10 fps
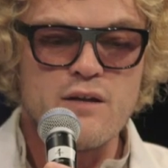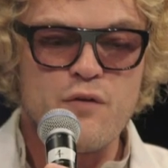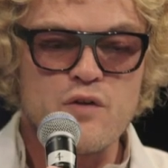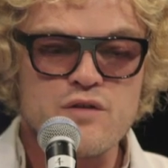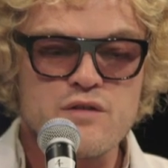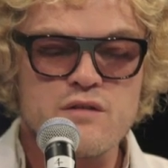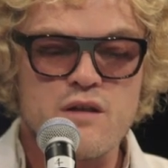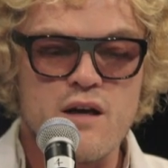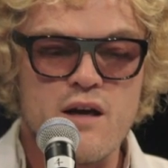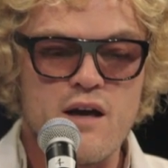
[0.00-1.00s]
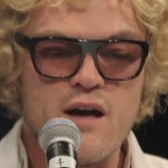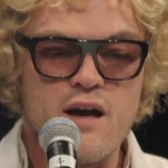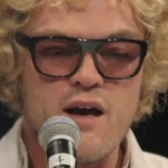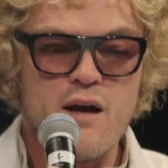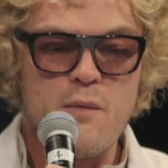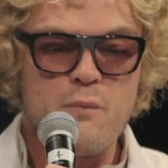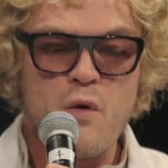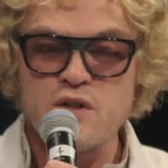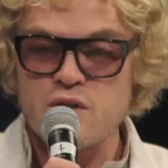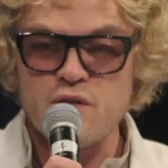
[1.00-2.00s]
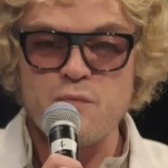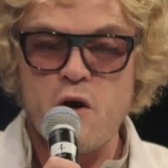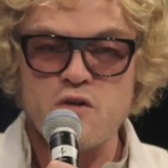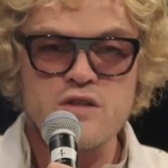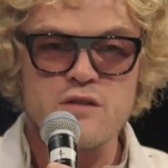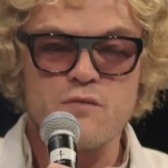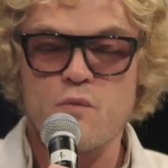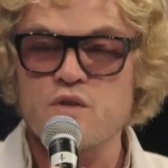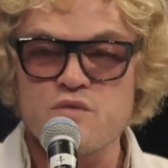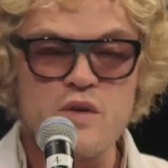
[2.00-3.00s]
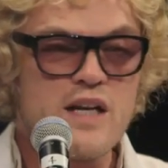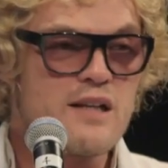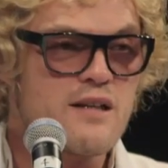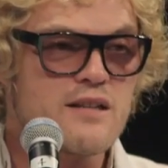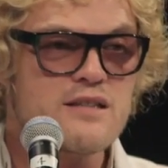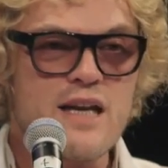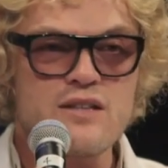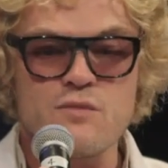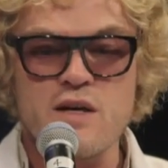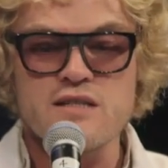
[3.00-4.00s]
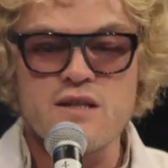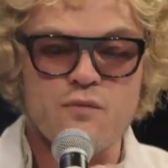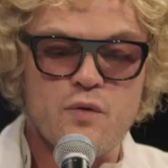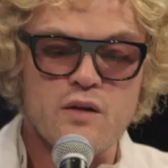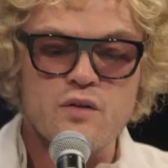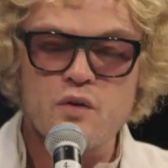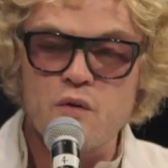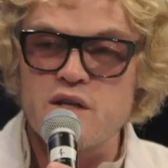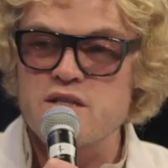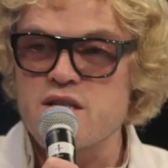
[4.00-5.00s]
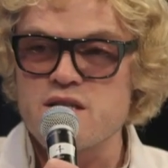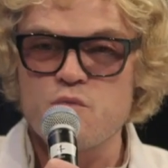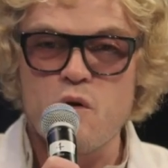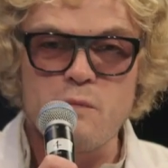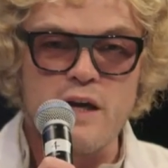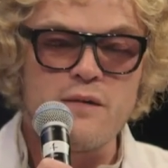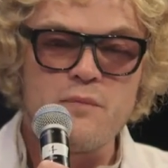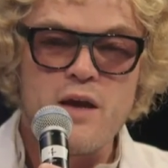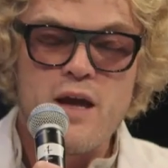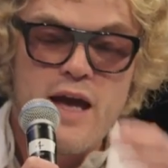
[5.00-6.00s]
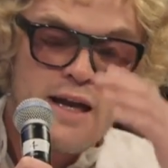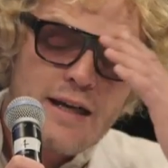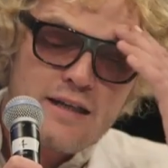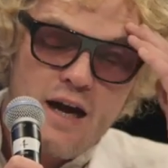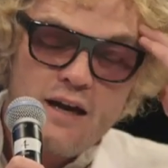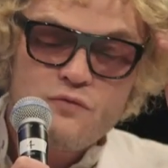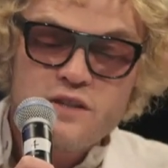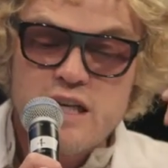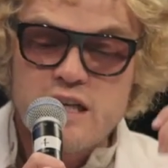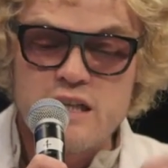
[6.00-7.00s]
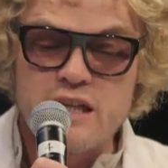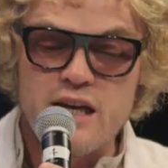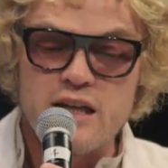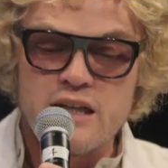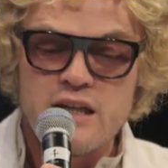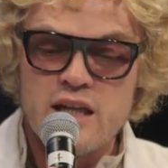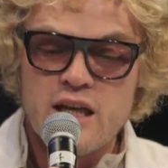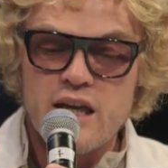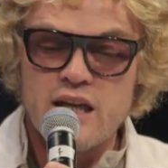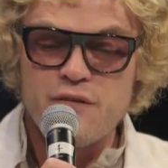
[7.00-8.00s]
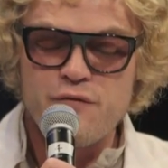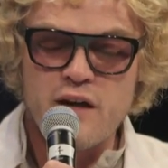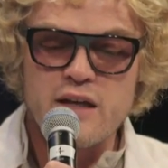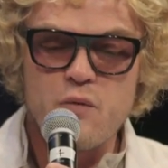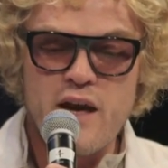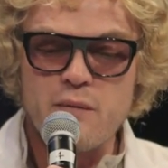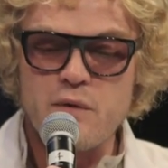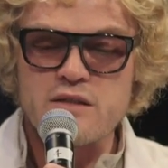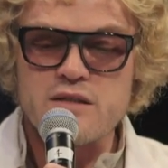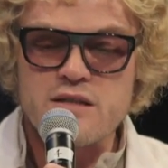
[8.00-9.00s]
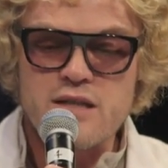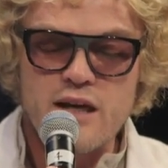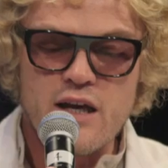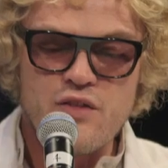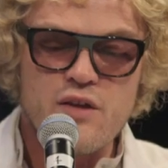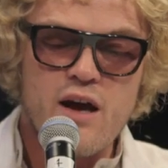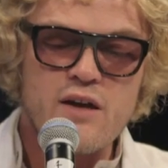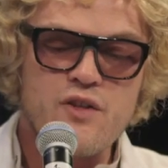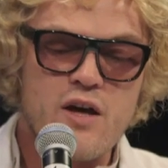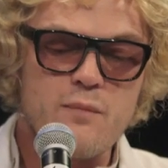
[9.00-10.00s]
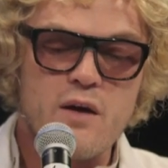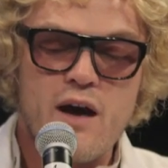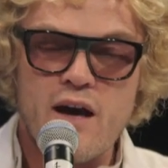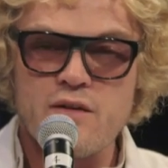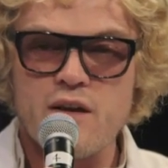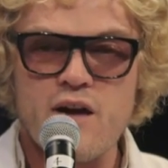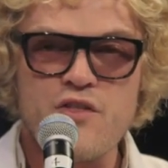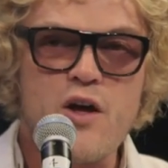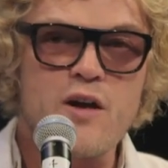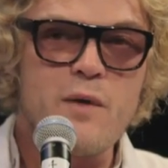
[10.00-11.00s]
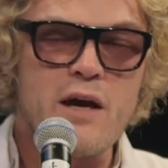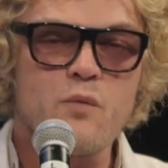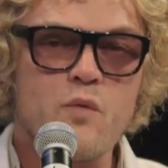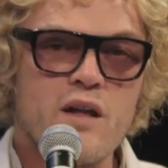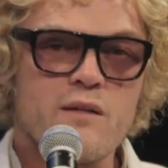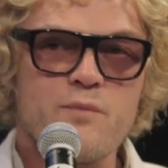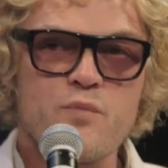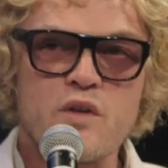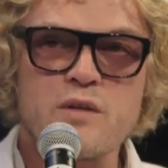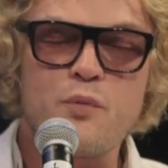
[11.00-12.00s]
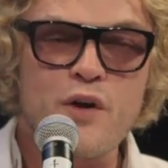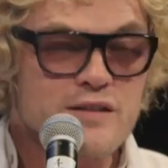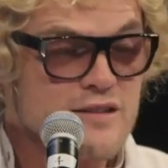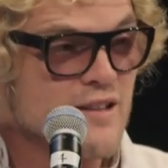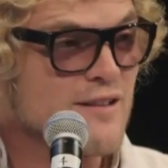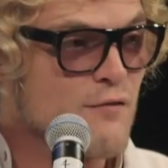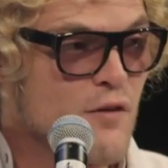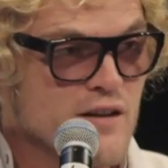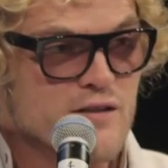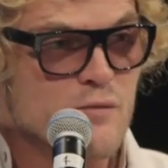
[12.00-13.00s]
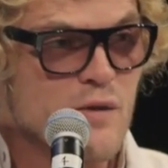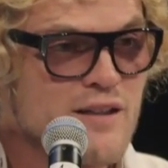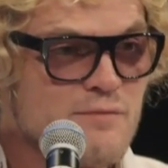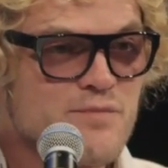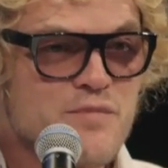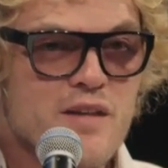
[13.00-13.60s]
first point of departure was really like saying to myself, well, who is this woman? And I did it in a funny way, because it's like I thought about what the print signified to me,